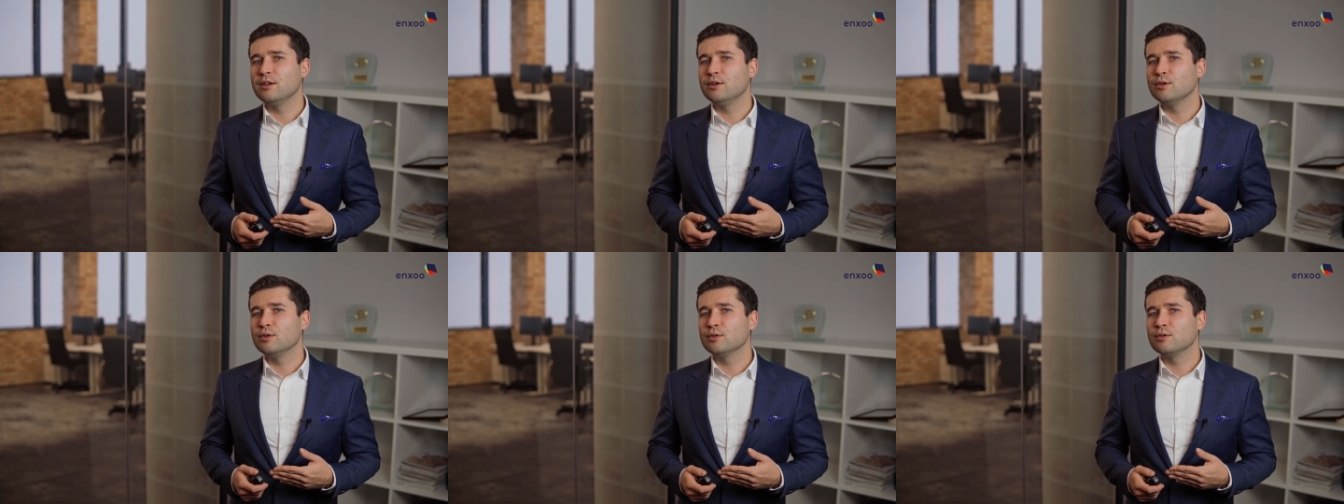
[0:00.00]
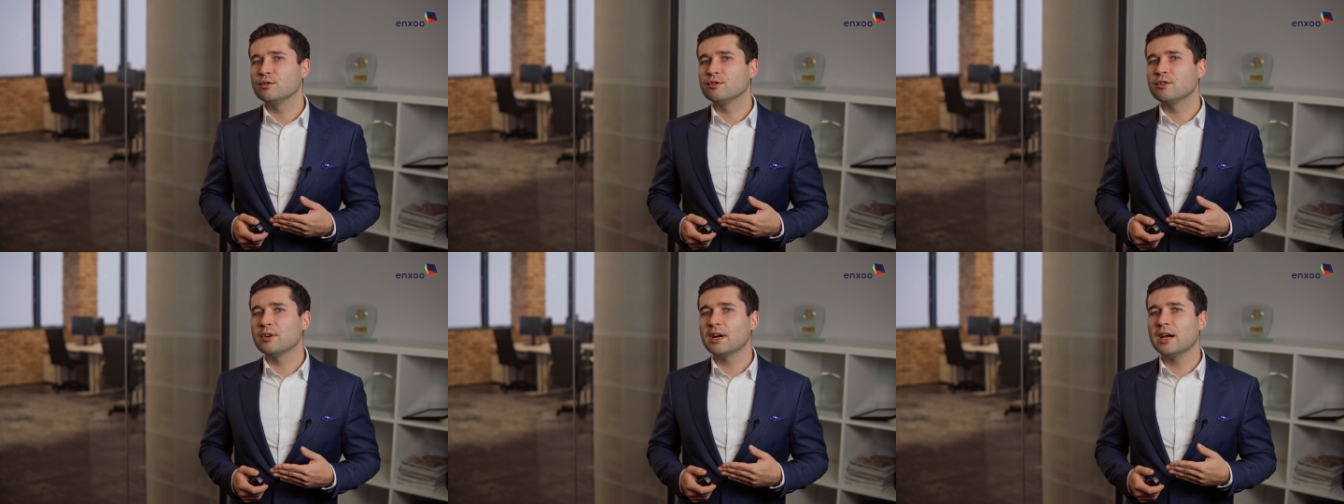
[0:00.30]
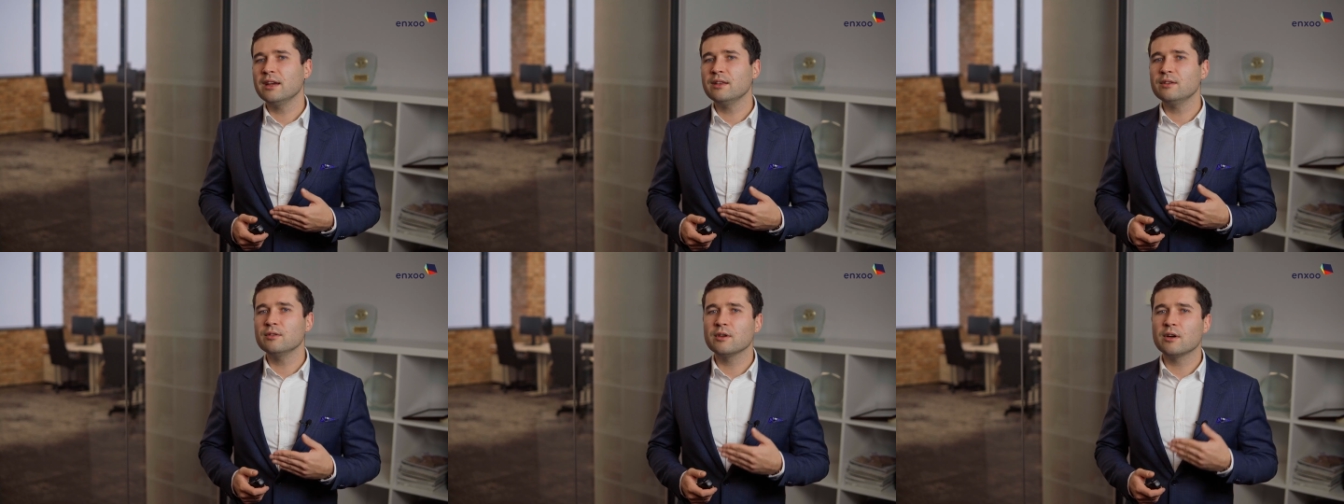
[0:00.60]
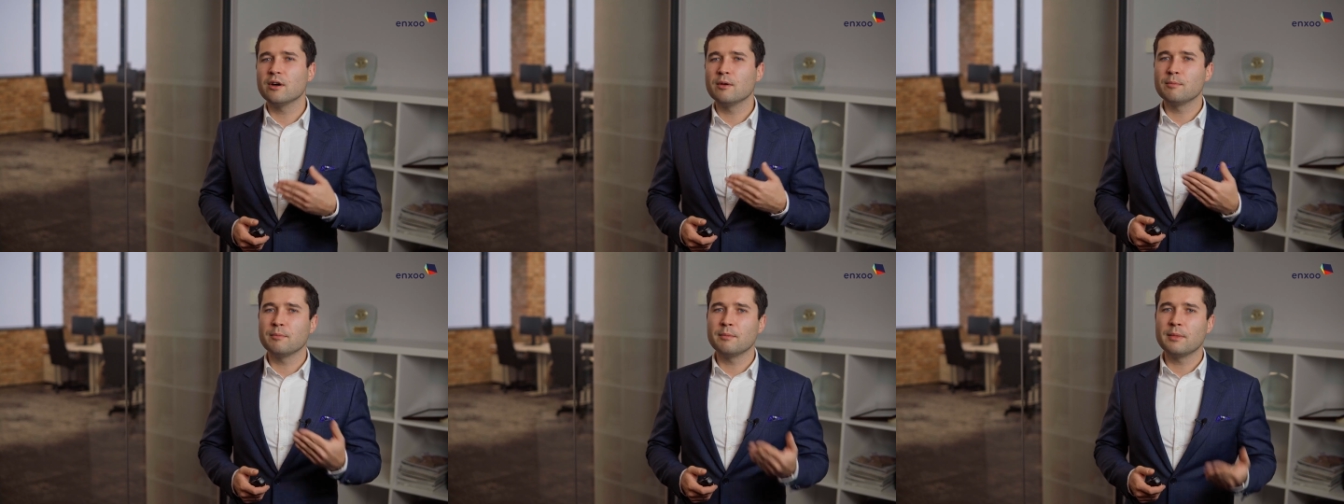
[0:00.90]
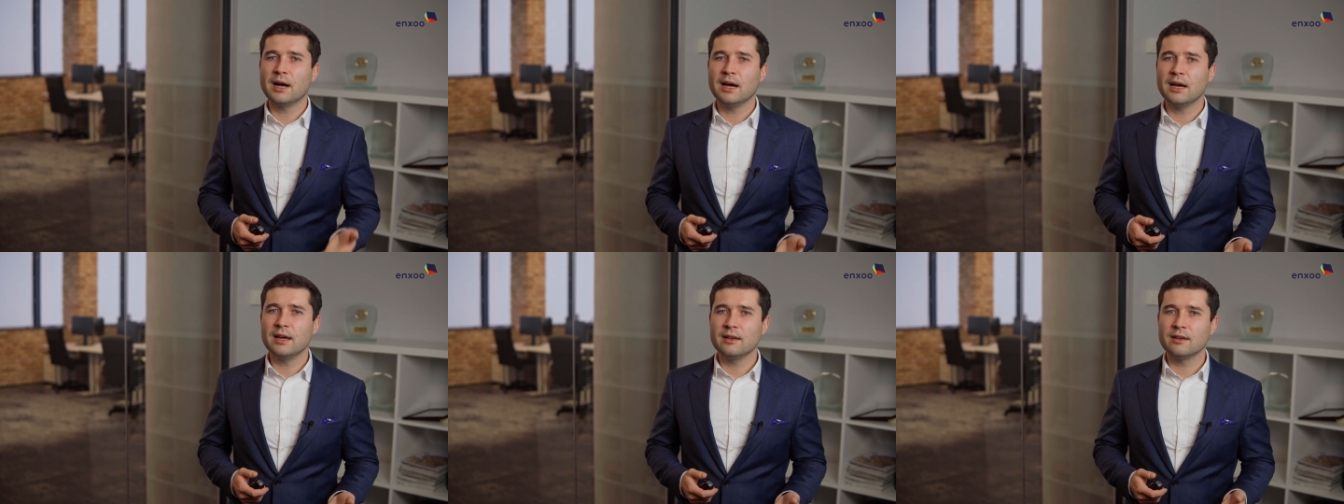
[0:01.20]
you try to
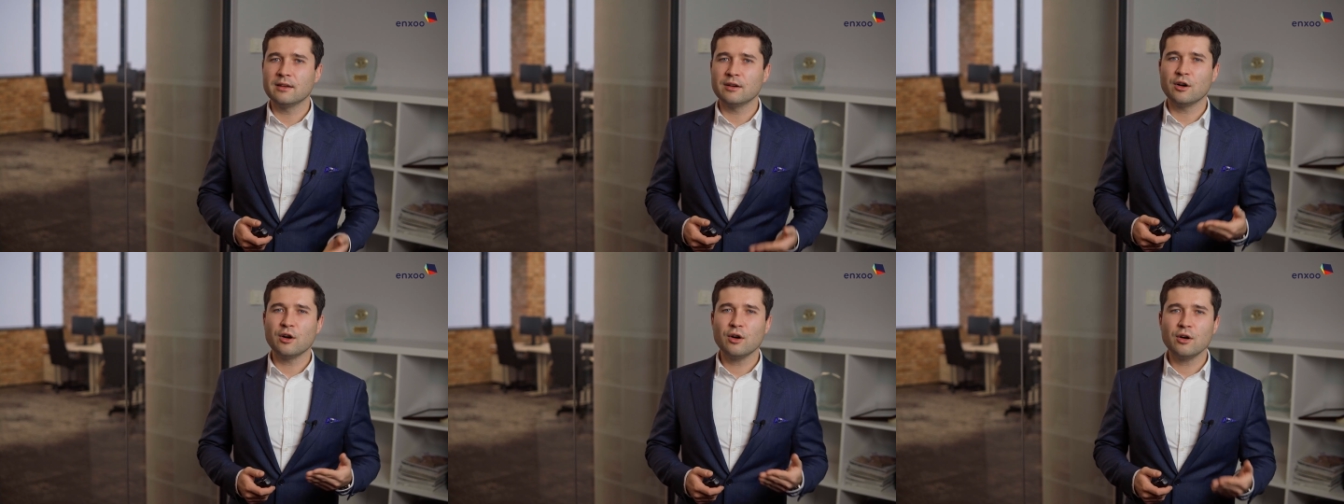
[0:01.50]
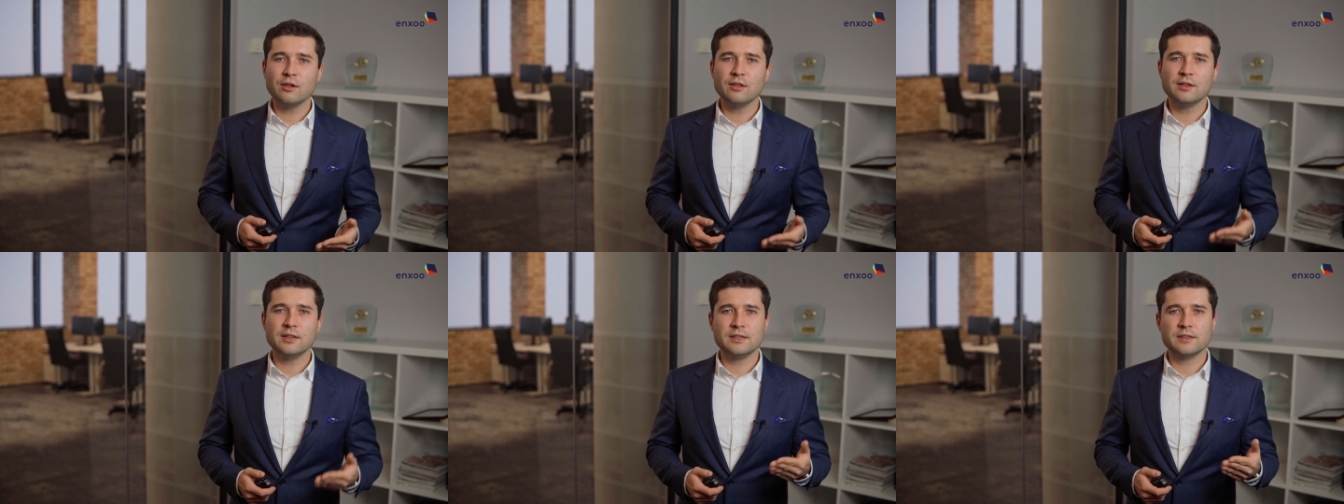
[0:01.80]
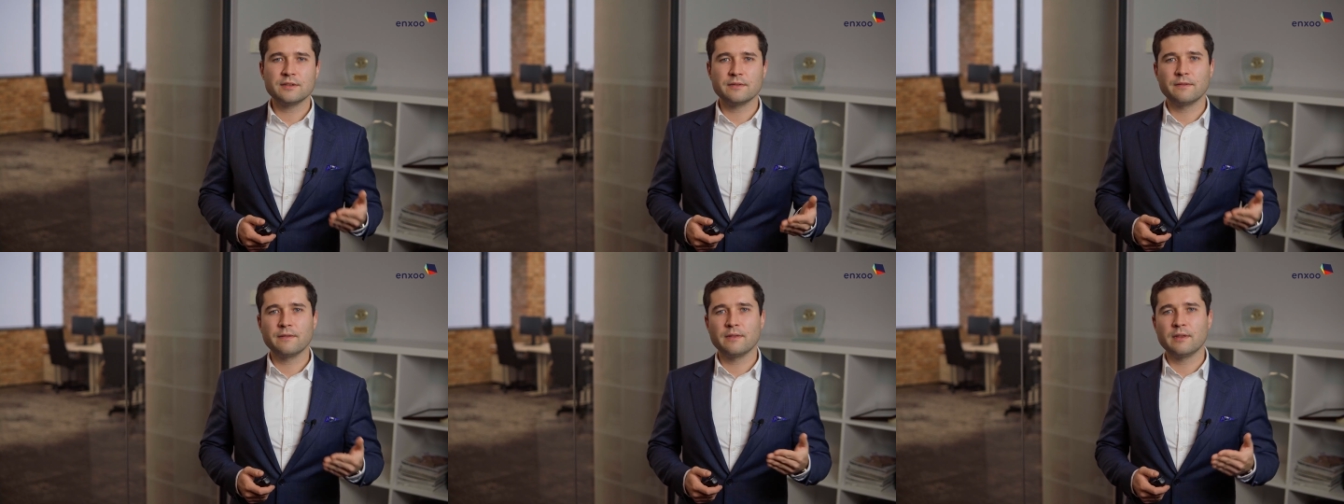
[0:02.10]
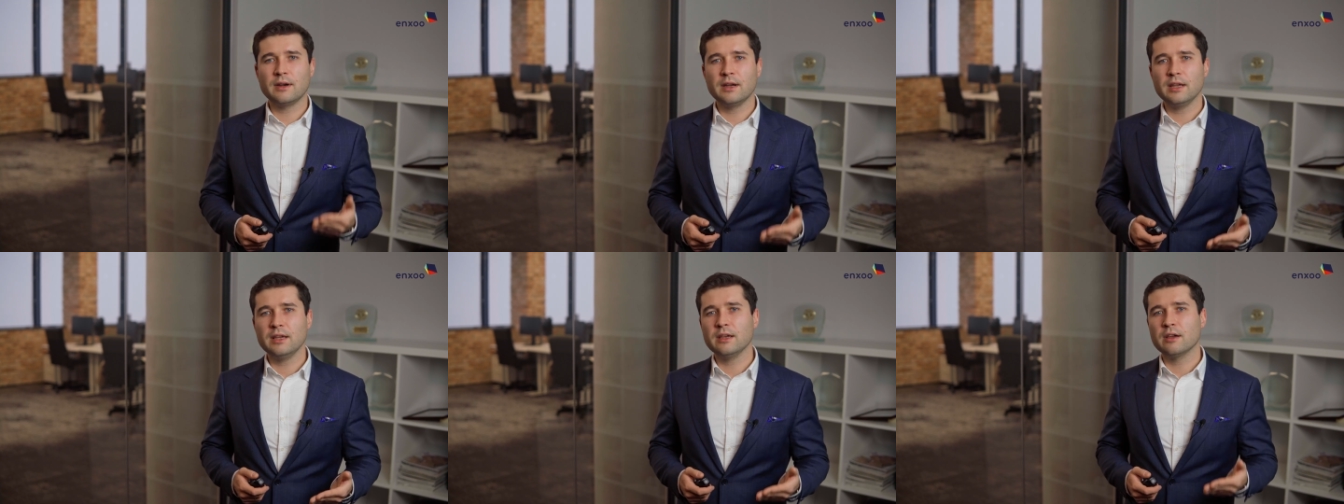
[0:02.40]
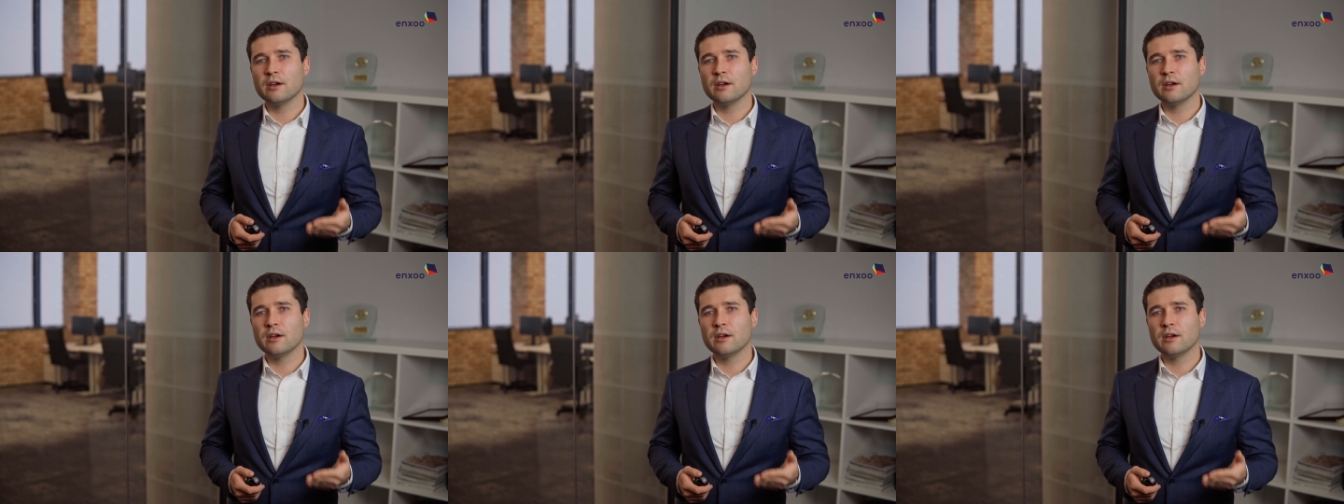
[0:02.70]
combine all these 3